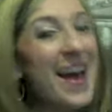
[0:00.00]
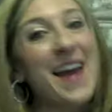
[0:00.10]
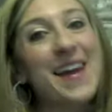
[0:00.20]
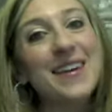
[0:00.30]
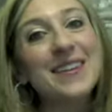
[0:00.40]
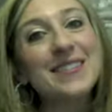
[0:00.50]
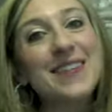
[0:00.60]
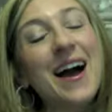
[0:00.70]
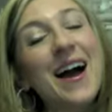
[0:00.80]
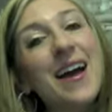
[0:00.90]
and
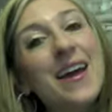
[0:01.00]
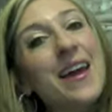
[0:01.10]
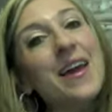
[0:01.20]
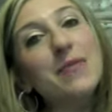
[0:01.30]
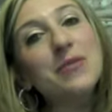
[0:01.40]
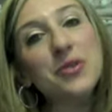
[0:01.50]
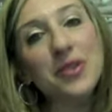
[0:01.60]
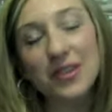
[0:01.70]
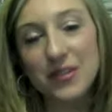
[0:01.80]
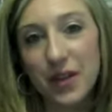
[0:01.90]
I am doing
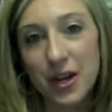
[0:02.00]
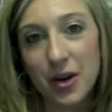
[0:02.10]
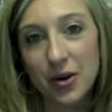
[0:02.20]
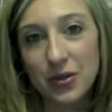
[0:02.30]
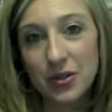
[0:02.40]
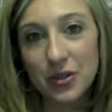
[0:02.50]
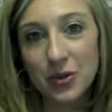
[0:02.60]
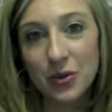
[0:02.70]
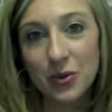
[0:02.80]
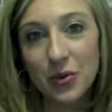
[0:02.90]
this video
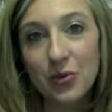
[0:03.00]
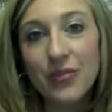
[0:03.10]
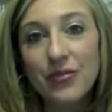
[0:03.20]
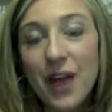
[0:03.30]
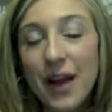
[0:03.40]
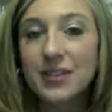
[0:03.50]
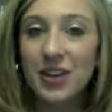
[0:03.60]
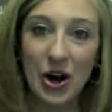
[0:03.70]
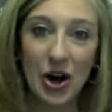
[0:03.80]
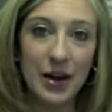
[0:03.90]
to reflect
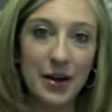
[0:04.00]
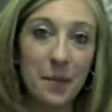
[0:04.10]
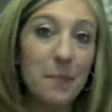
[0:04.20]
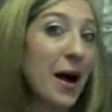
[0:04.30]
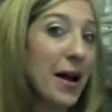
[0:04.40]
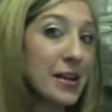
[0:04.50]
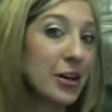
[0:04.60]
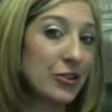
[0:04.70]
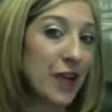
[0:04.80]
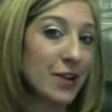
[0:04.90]
on my
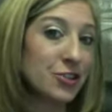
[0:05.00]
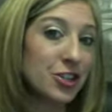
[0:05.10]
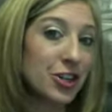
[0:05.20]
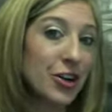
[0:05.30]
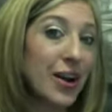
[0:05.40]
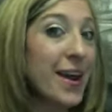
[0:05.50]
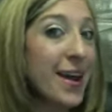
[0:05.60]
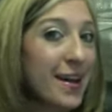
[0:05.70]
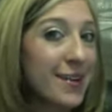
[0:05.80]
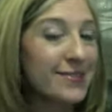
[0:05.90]
year last year
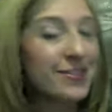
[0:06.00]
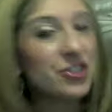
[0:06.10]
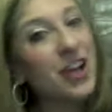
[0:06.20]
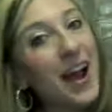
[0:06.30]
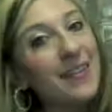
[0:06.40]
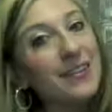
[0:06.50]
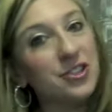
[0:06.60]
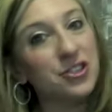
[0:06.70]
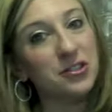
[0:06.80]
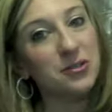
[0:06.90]
and to
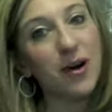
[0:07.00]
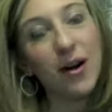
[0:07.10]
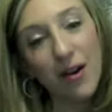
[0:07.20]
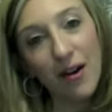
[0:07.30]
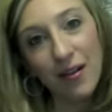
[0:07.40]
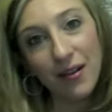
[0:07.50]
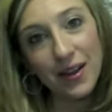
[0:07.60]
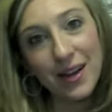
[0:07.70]
challenge you all